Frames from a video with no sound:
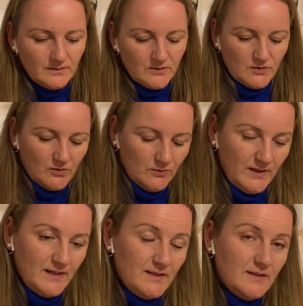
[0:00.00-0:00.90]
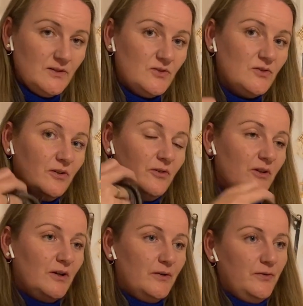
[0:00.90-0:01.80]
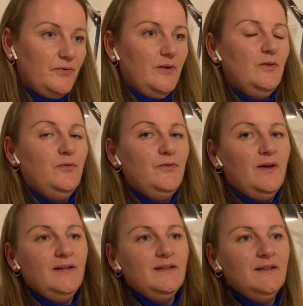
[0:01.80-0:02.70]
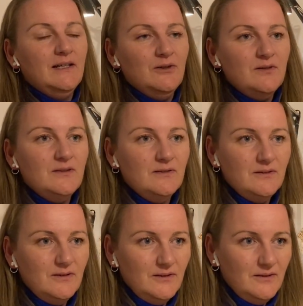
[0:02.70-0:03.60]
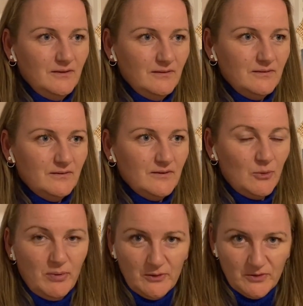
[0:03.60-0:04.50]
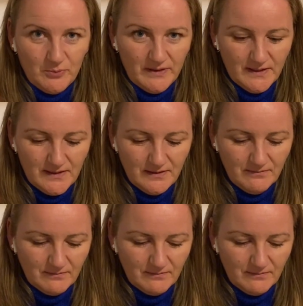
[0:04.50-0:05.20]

So that's the story of finding out about the pattern.